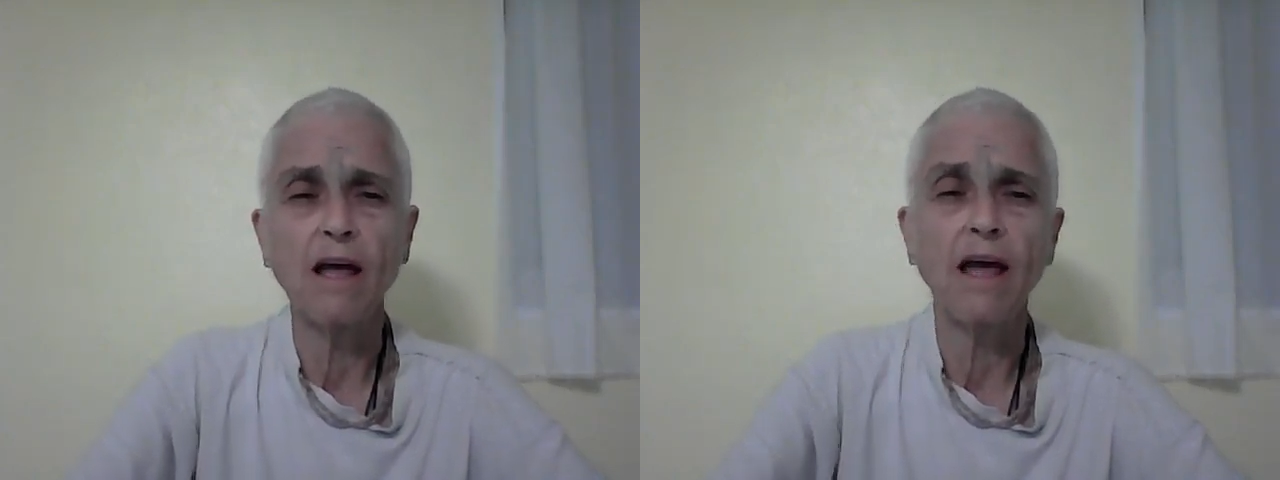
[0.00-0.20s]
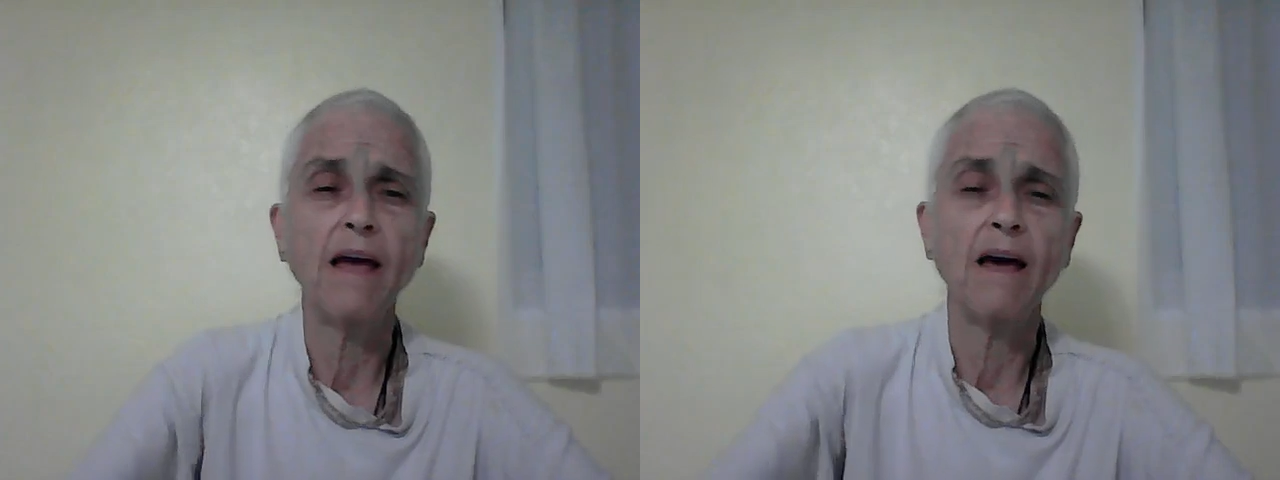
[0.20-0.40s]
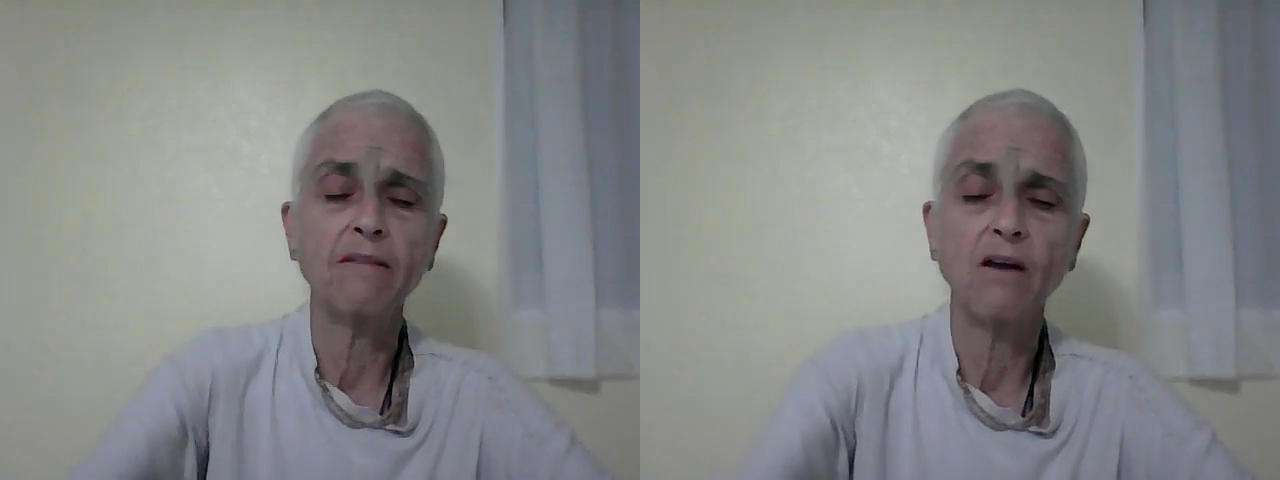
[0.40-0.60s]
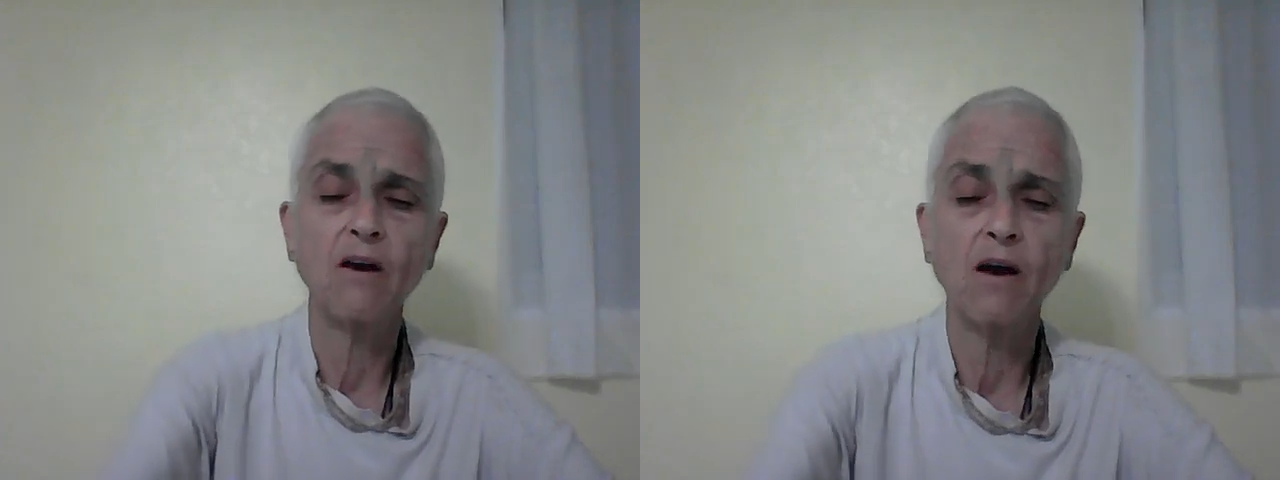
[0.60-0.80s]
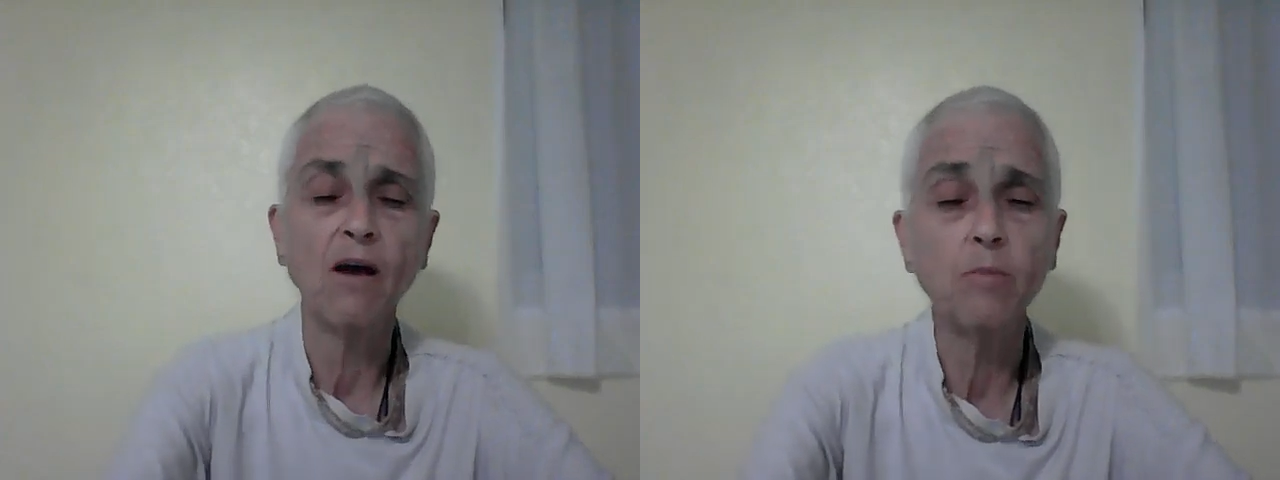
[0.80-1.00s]
and they
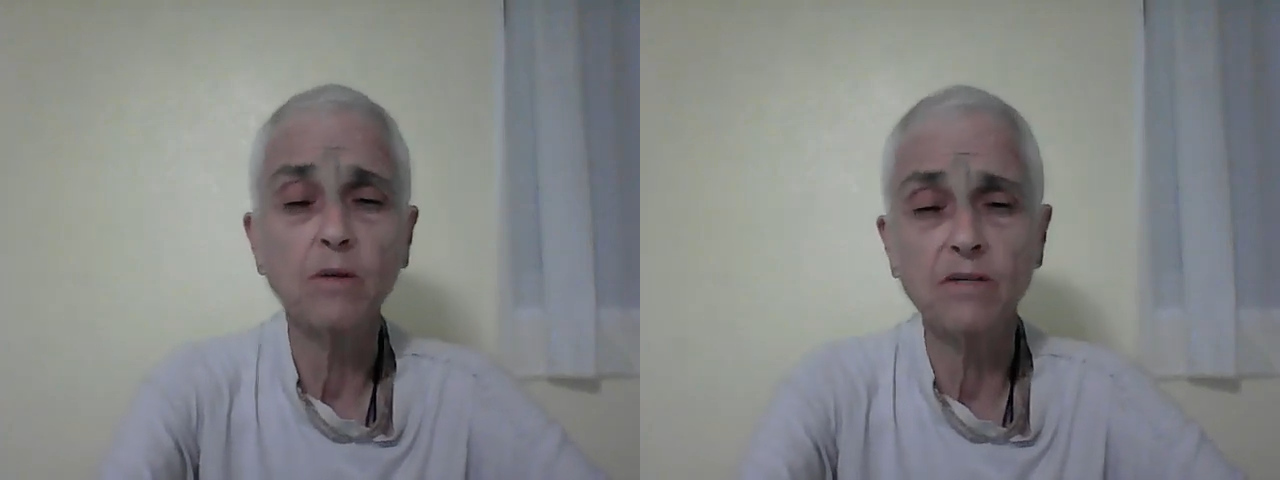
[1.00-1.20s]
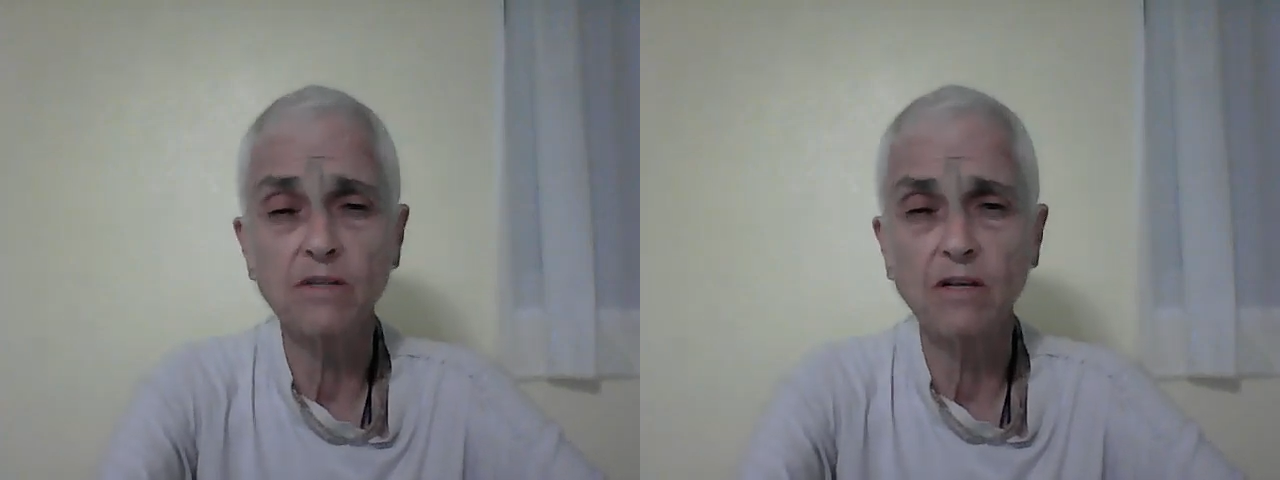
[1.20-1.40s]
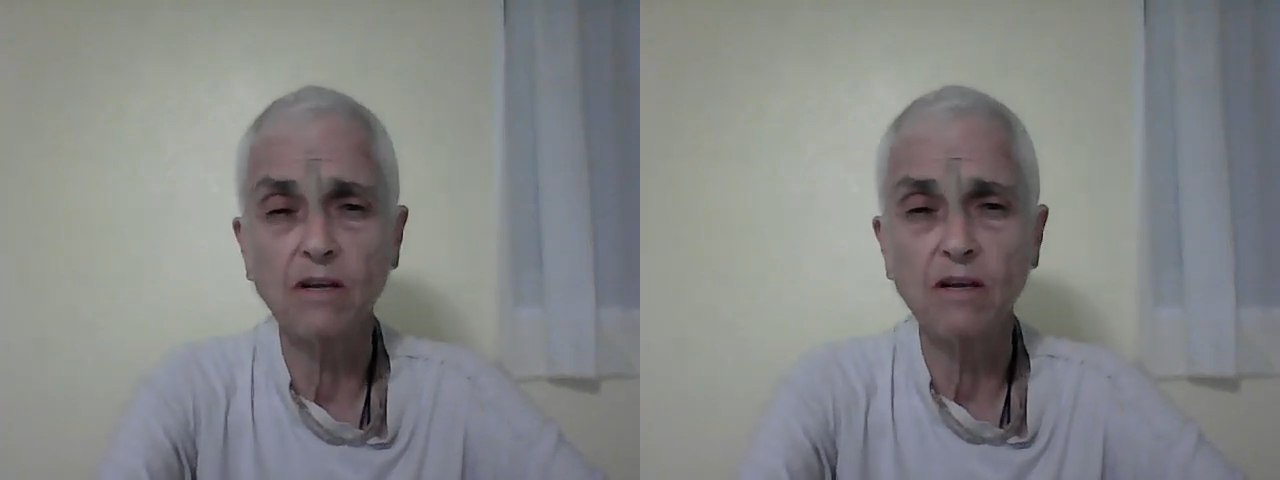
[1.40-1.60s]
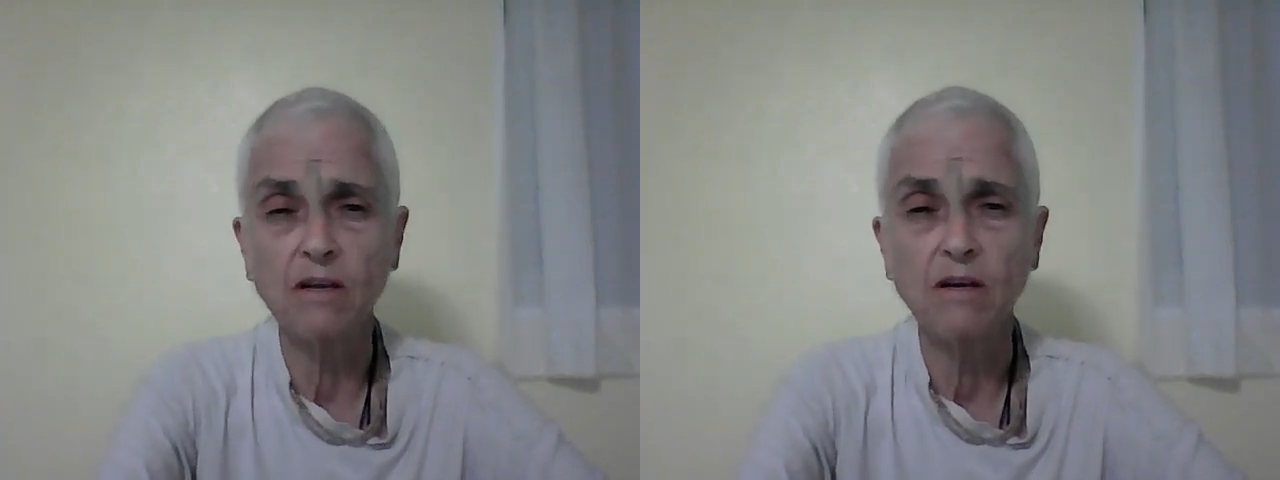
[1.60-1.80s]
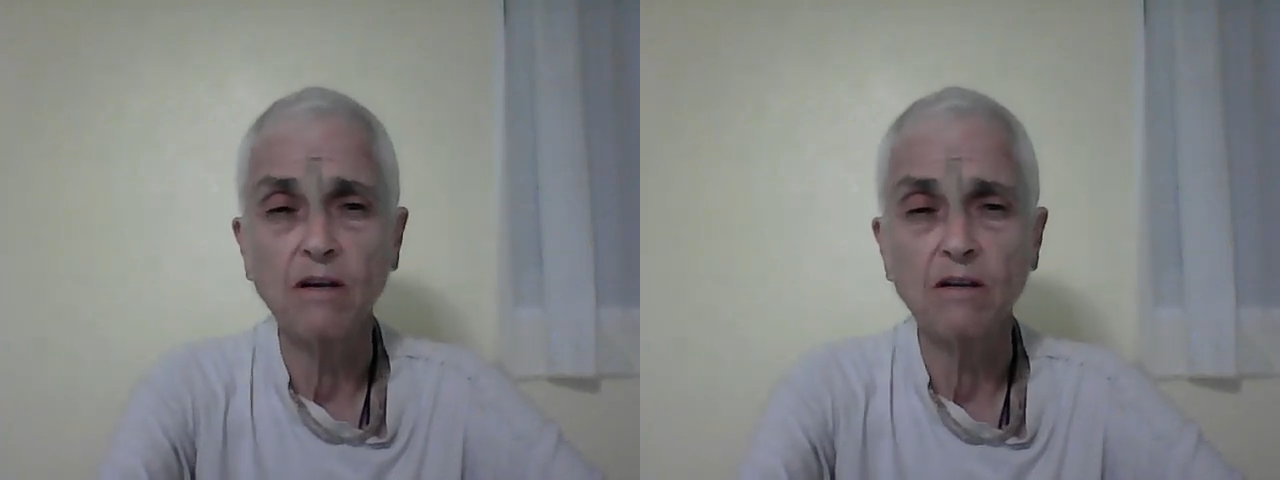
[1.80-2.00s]
are helplessly
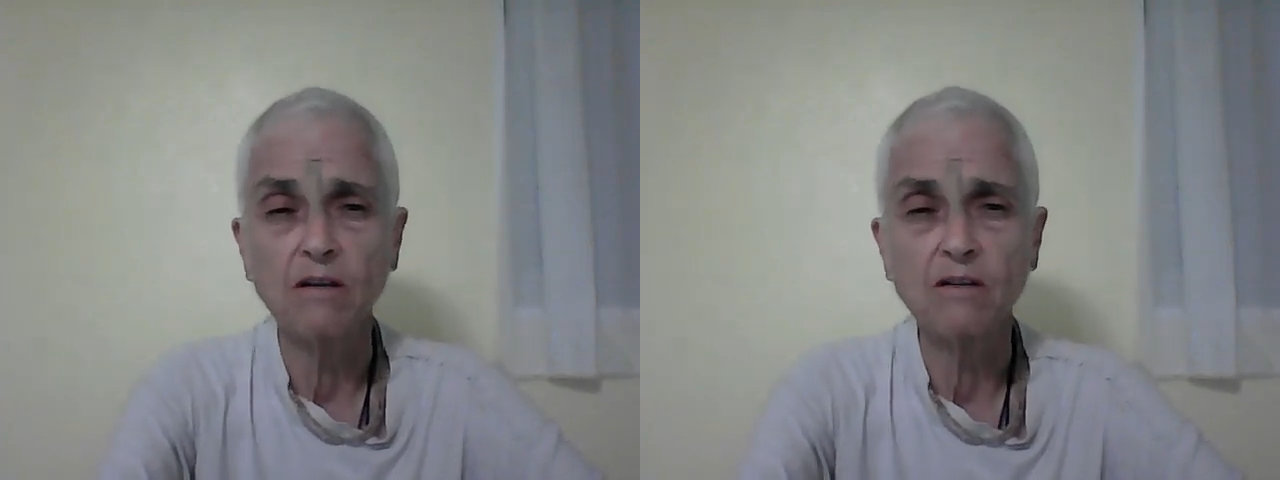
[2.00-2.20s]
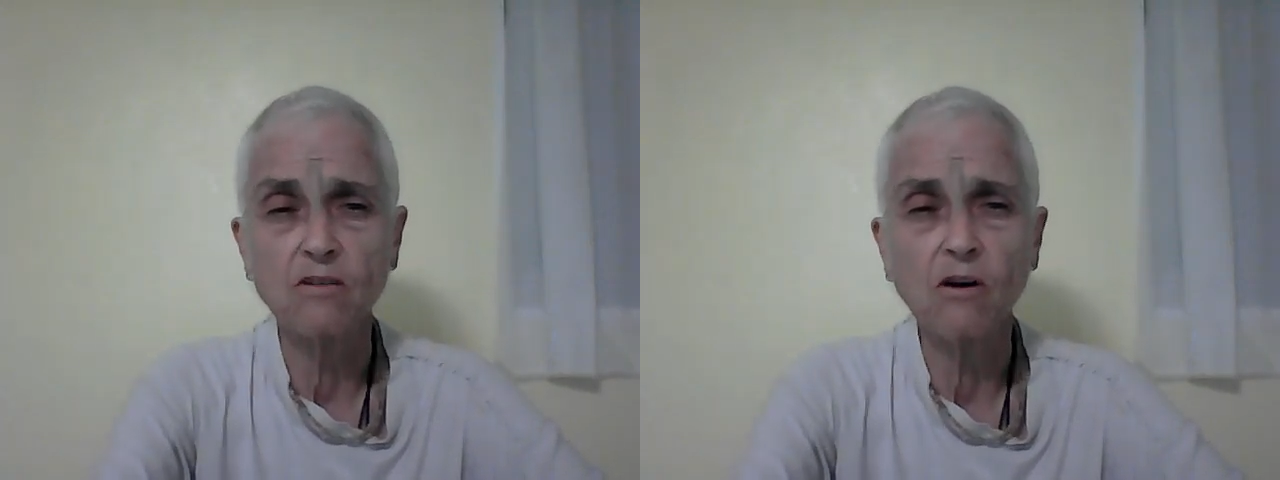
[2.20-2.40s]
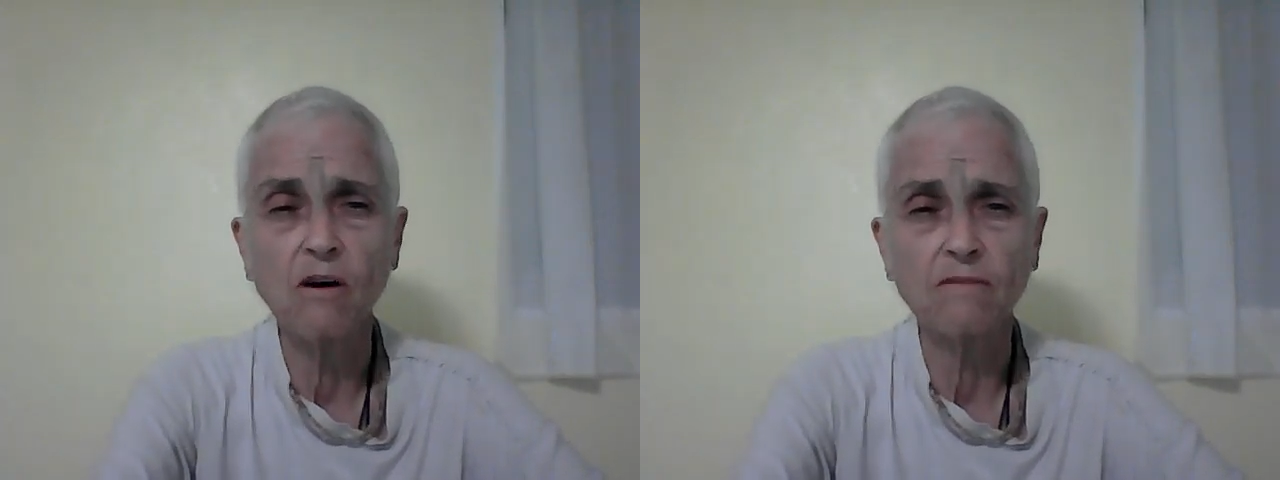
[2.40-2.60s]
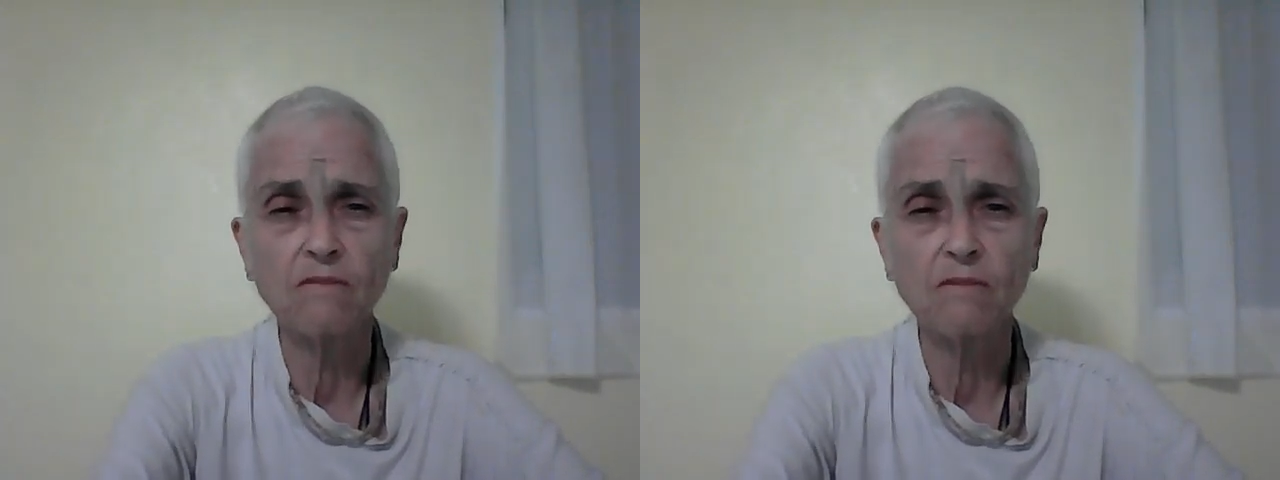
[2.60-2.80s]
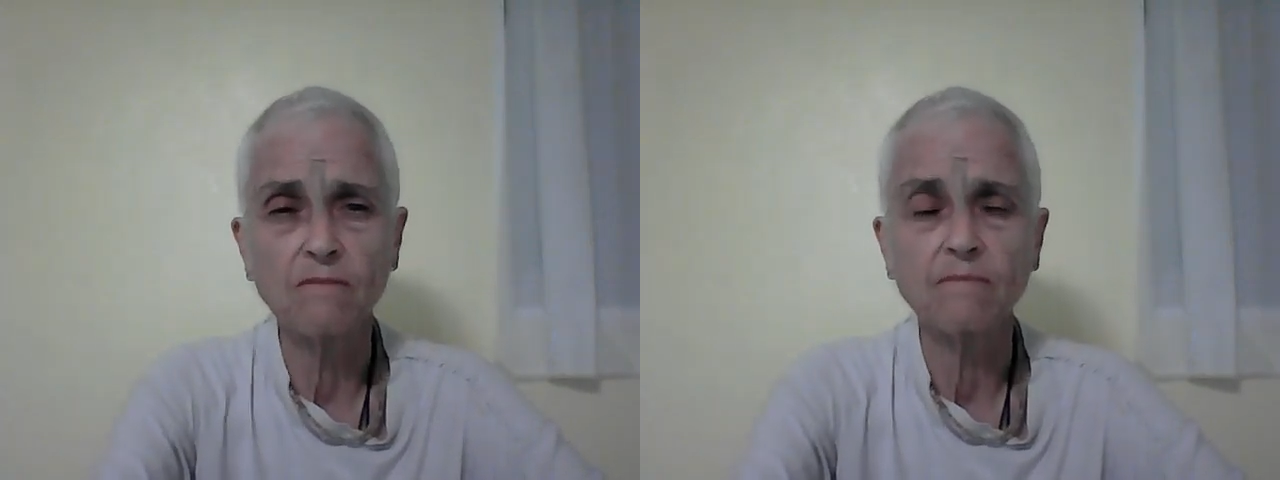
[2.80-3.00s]
dissolved.